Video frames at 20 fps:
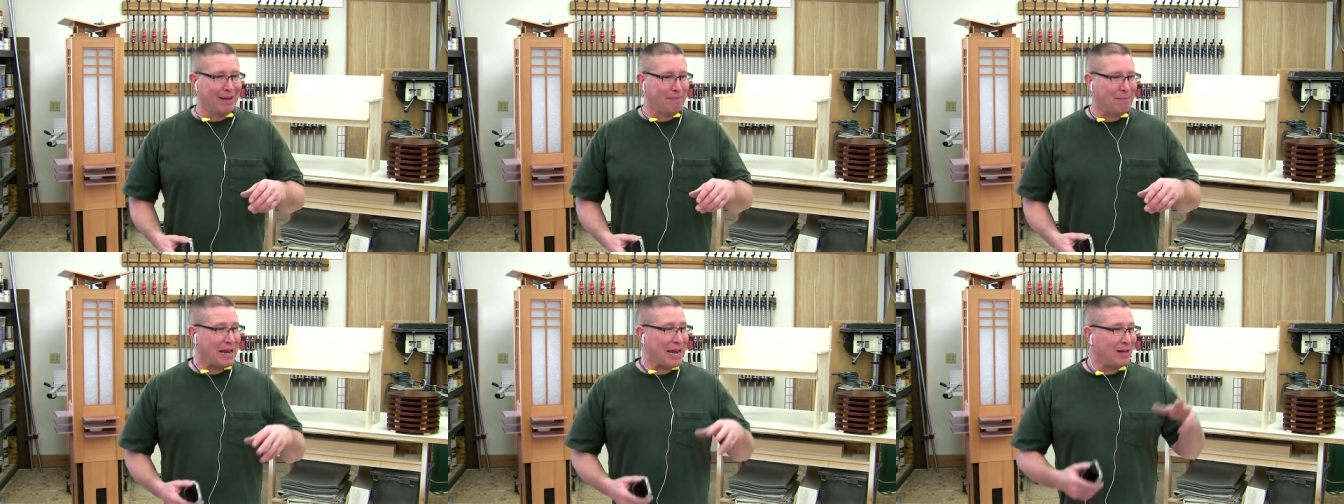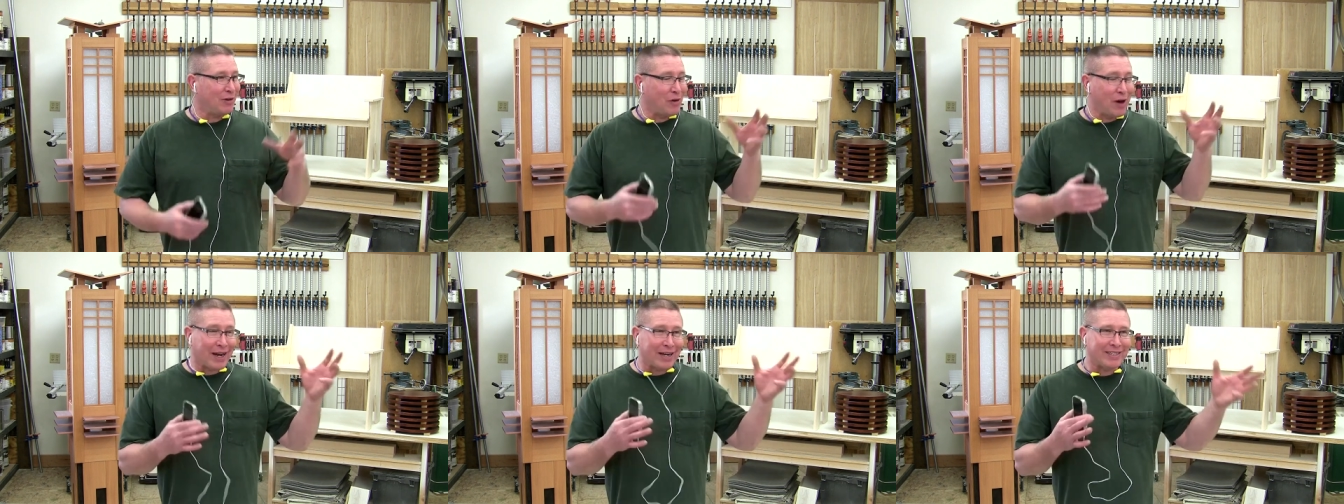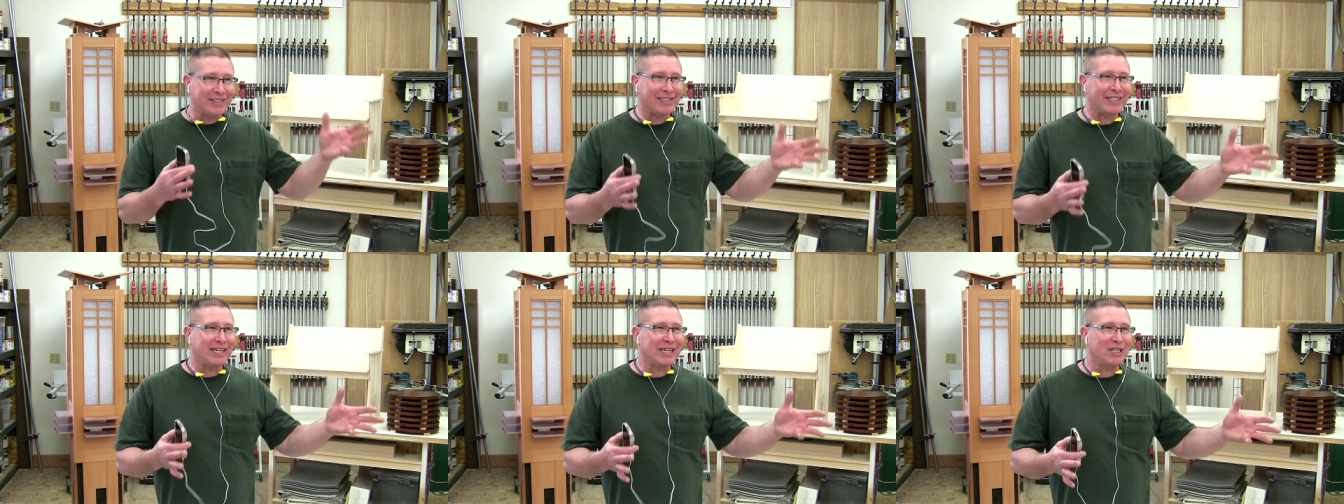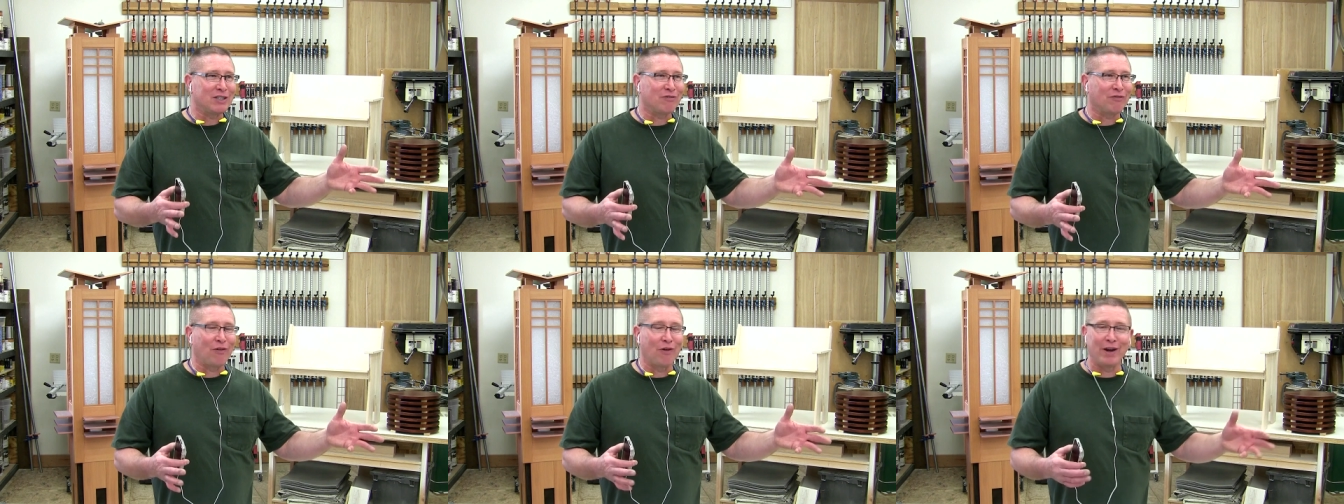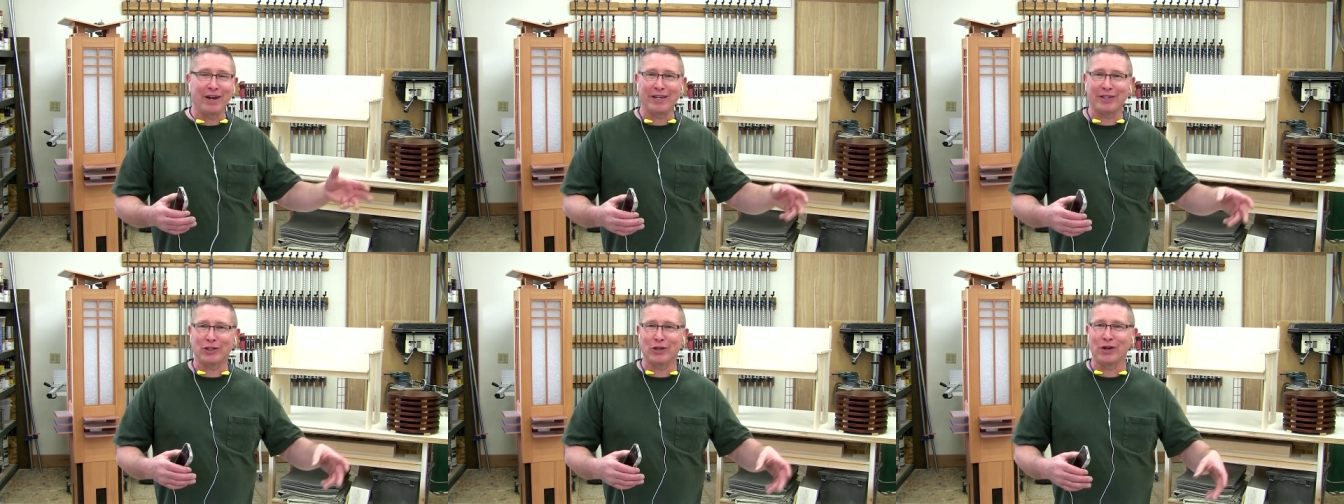man, you ought to see his
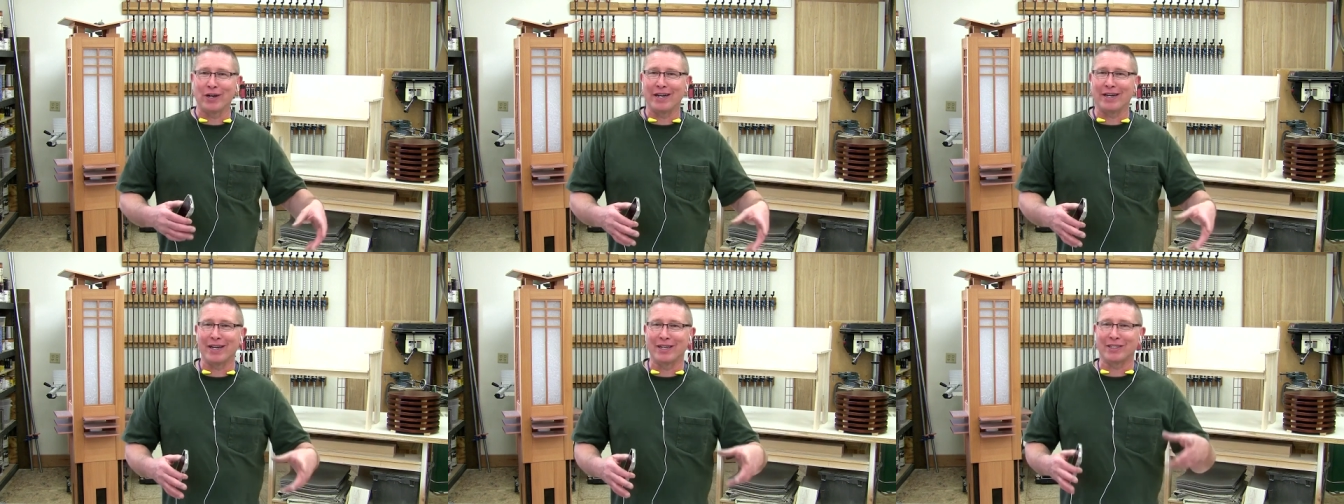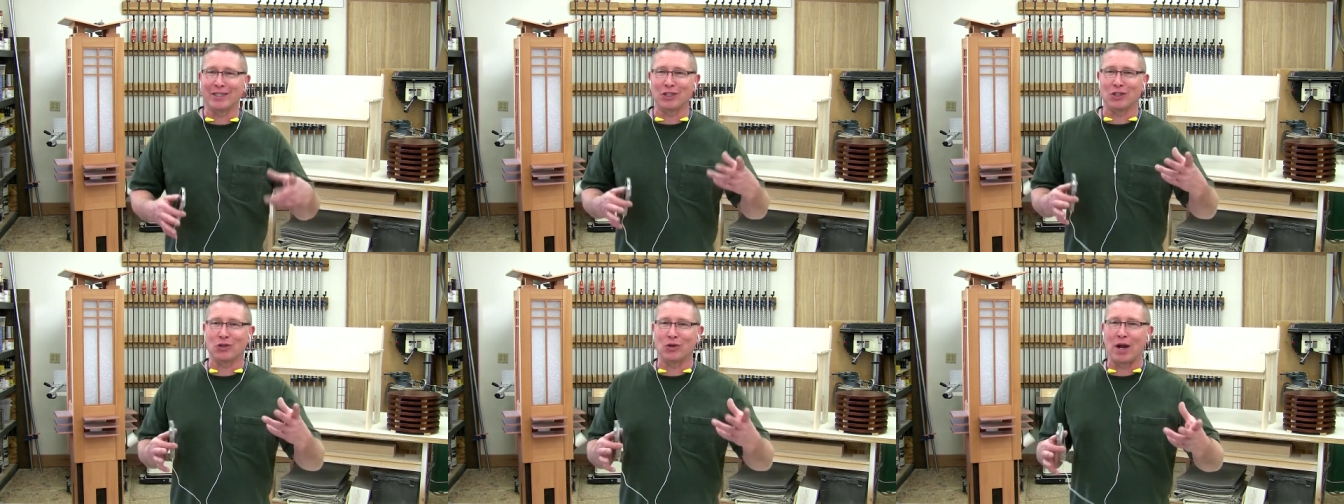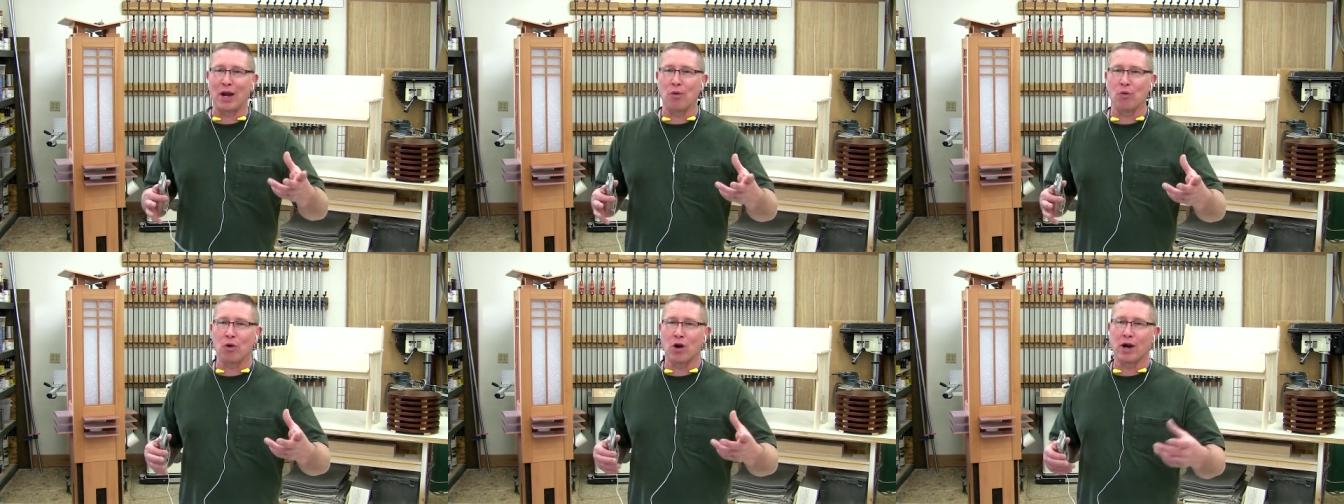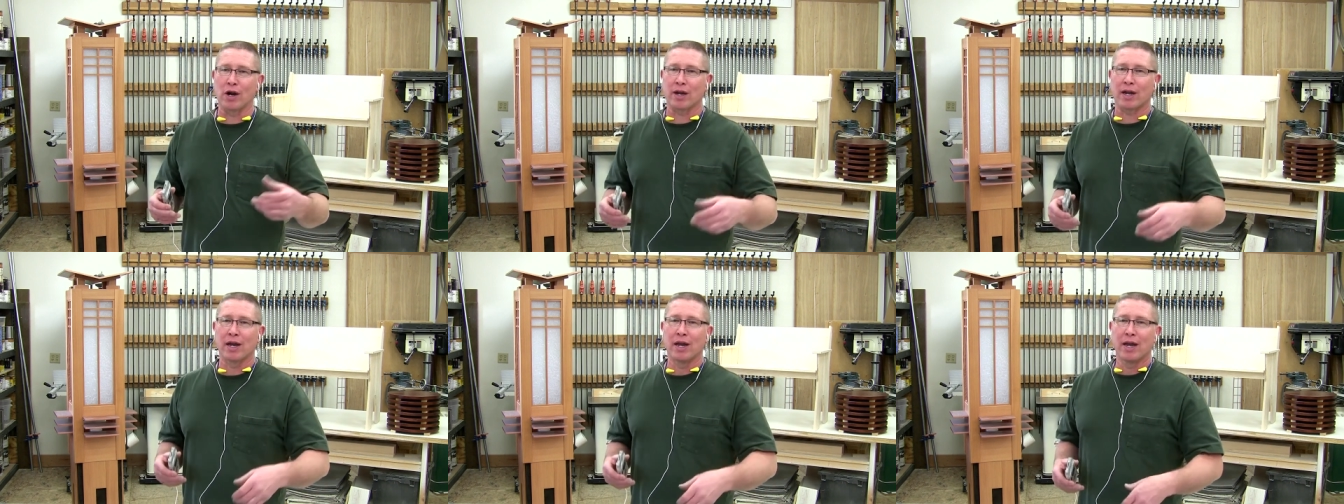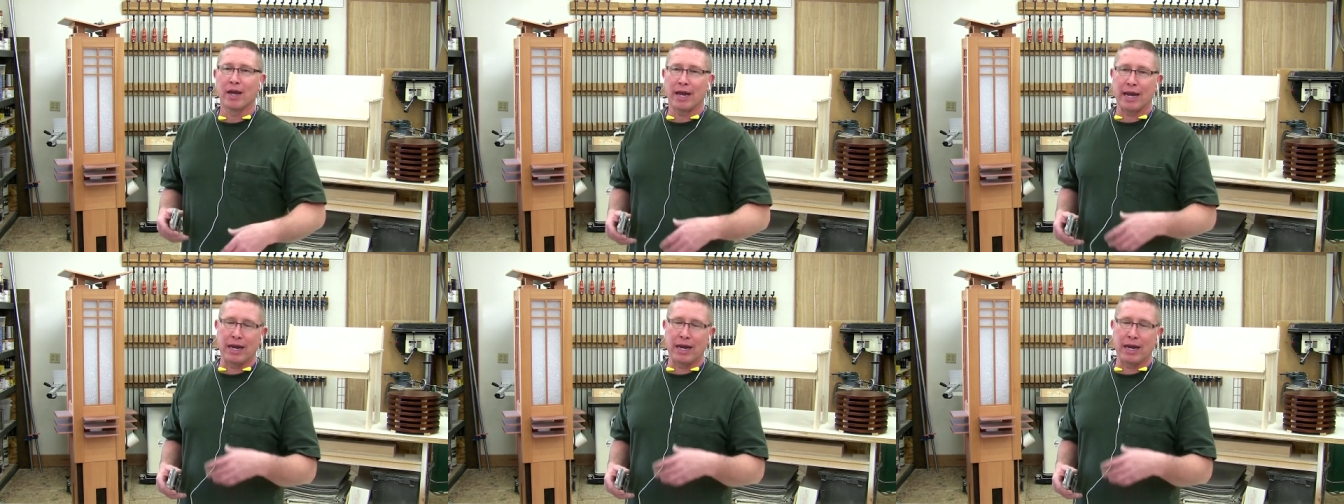furniture. He does this great work.